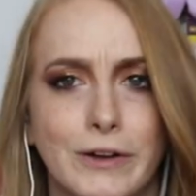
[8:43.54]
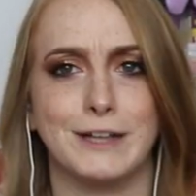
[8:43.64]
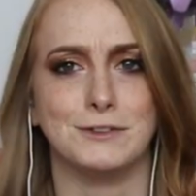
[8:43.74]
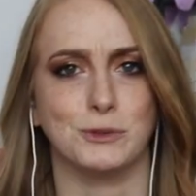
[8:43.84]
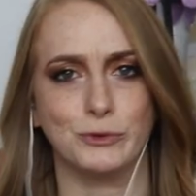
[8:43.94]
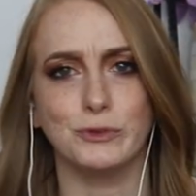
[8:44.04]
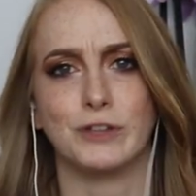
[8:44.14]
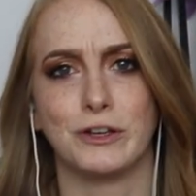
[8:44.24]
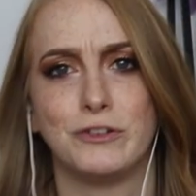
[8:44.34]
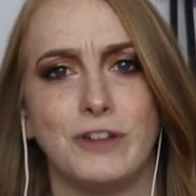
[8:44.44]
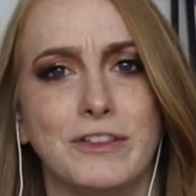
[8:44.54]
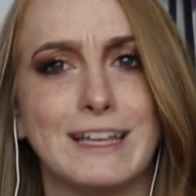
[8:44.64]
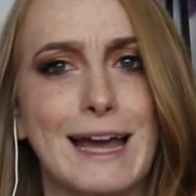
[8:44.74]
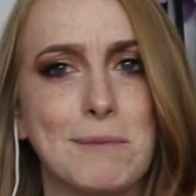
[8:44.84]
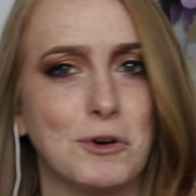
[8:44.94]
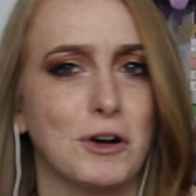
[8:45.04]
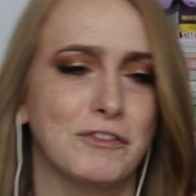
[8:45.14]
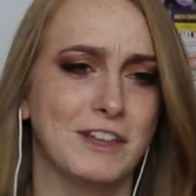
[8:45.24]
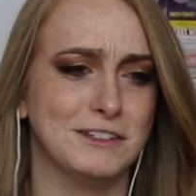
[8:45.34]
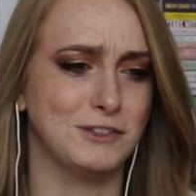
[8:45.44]
Okay, so as soon as I could turn the camera
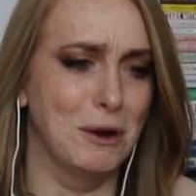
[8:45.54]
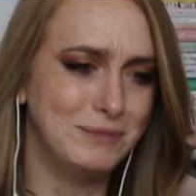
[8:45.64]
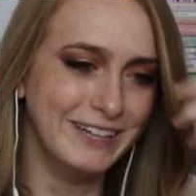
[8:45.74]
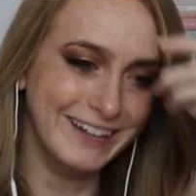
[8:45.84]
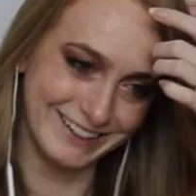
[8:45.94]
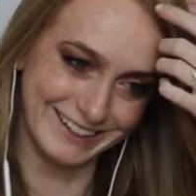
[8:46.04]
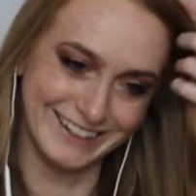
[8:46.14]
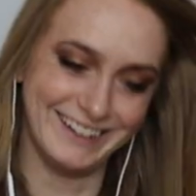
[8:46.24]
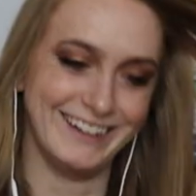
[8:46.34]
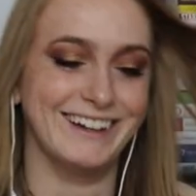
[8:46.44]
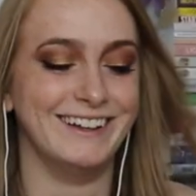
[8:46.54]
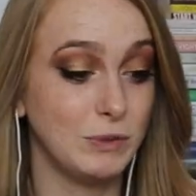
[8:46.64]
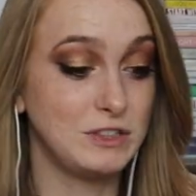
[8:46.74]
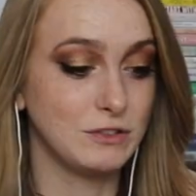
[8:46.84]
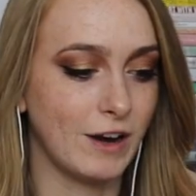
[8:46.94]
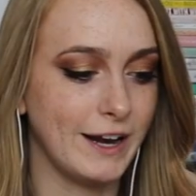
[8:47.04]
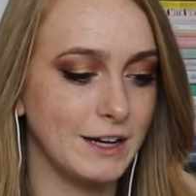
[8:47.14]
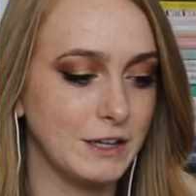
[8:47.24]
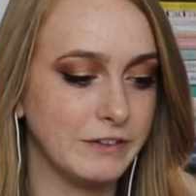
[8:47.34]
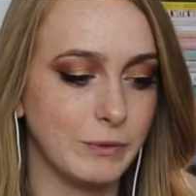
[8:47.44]
off, they stopped. Which is great,
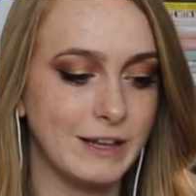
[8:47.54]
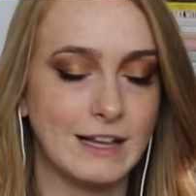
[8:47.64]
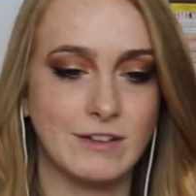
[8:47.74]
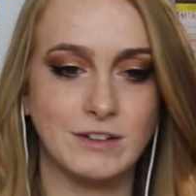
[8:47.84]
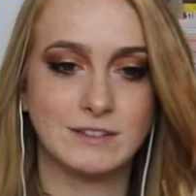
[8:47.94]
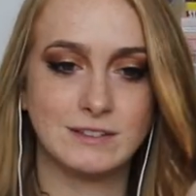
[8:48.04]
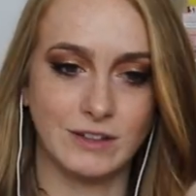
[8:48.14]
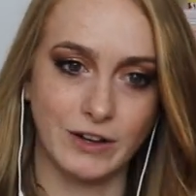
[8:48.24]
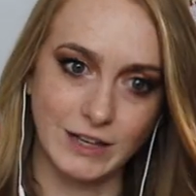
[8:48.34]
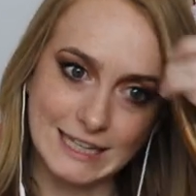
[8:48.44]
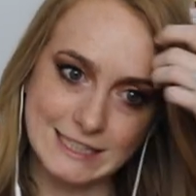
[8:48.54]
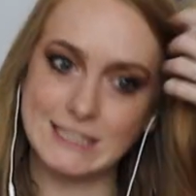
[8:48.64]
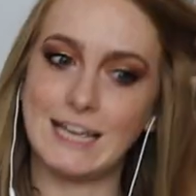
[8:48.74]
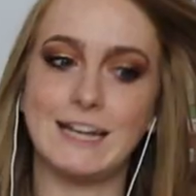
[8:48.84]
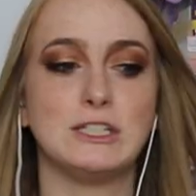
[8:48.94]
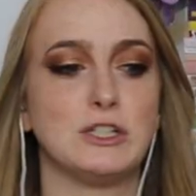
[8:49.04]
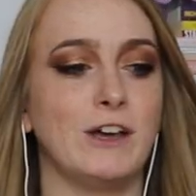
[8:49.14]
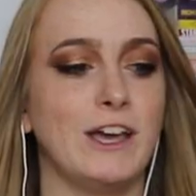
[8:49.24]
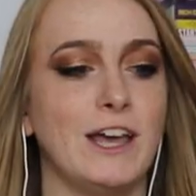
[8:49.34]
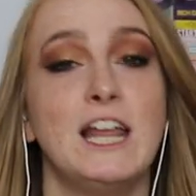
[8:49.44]
I don't have to wait that long. So let's get into
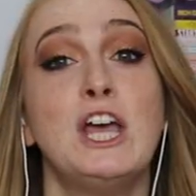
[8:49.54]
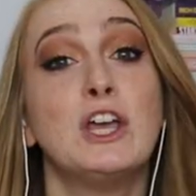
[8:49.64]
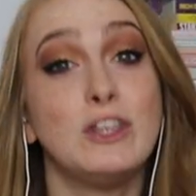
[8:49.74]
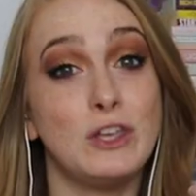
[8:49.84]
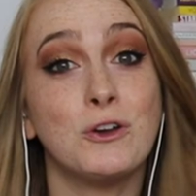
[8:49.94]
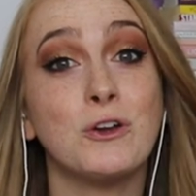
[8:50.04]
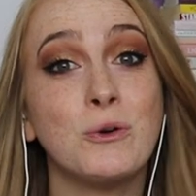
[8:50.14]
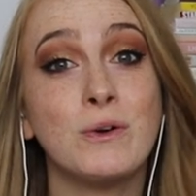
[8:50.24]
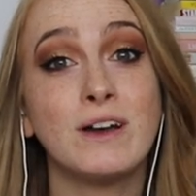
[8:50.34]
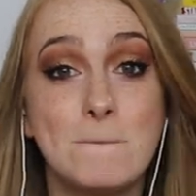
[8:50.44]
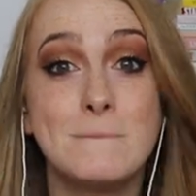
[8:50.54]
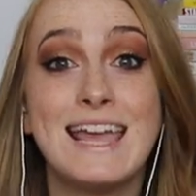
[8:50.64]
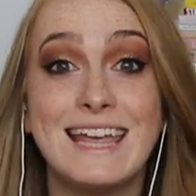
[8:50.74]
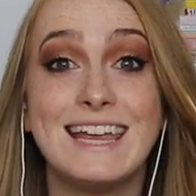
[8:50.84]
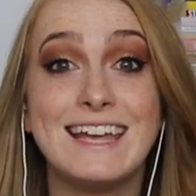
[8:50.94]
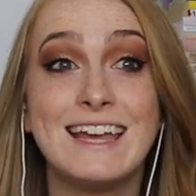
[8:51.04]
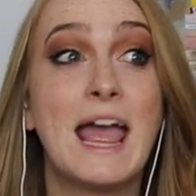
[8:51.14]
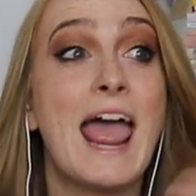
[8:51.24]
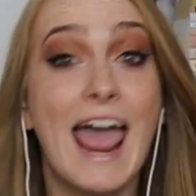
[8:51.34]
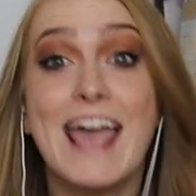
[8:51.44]
it. You,
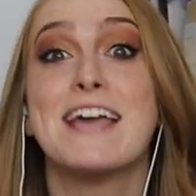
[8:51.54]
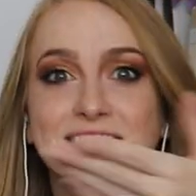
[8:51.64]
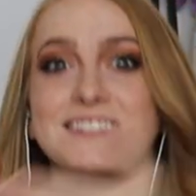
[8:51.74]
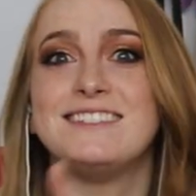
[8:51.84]
me, and